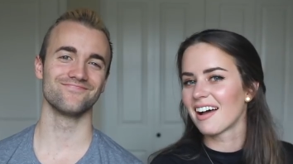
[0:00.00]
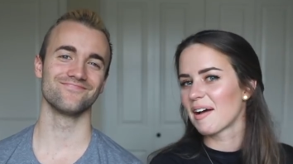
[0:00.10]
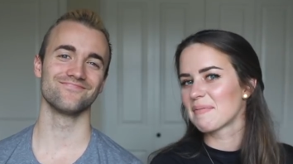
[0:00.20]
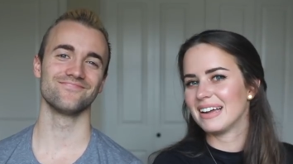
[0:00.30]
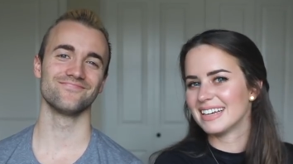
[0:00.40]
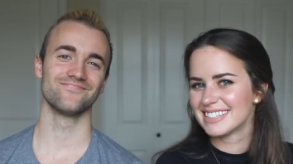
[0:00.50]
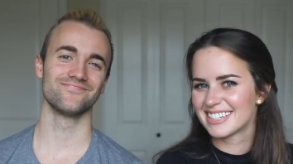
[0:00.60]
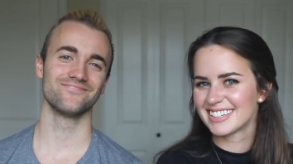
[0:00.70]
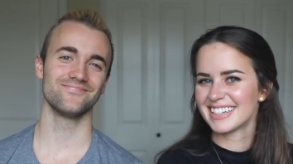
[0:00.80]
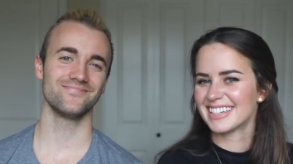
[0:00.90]

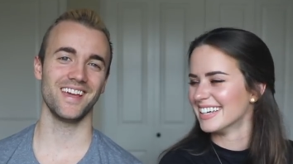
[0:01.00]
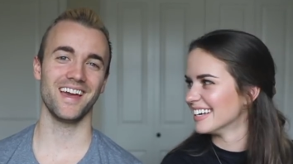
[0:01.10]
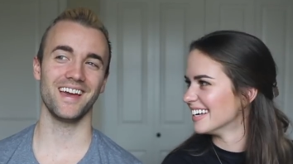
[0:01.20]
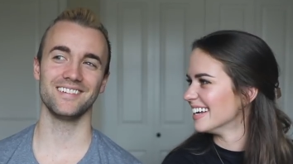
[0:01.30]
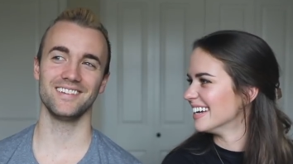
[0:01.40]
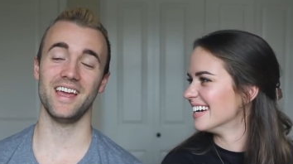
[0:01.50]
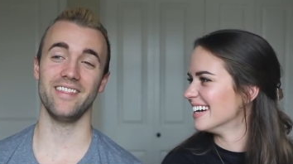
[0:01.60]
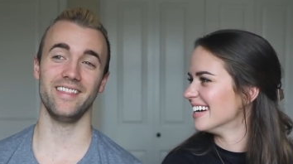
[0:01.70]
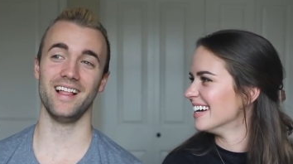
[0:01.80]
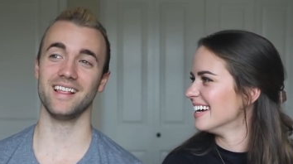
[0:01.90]
Speaker 1: happened.
Speaker 2: yeah.
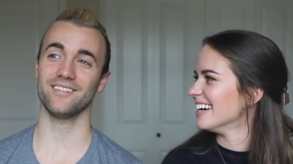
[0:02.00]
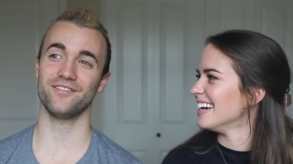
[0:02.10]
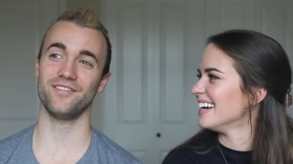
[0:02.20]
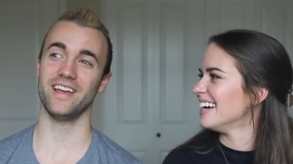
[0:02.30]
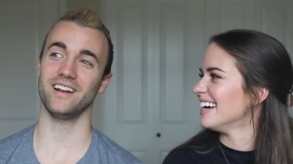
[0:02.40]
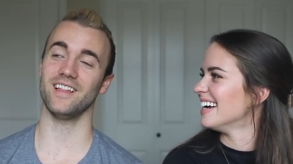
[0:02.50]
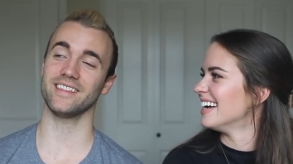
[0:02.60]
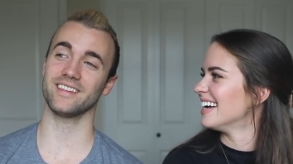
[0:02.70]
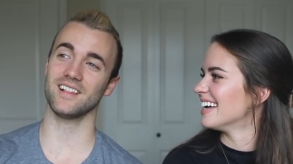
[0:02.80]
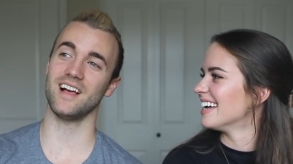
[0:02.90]
And then like the final
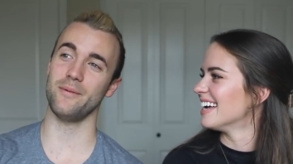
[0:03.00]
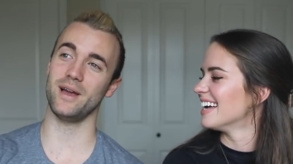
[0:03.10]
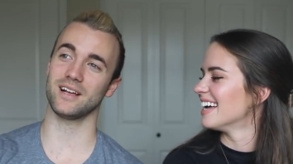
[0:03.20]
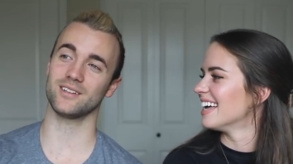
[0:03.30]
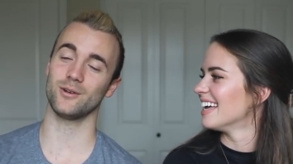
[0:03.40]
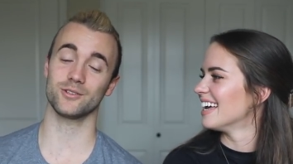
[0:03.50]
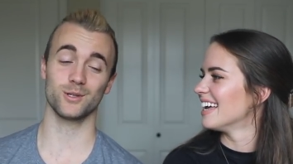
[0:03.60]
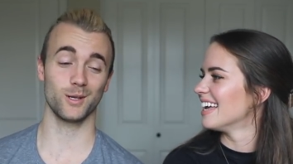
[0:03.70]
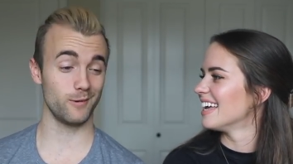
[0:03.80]
like the climax the whole story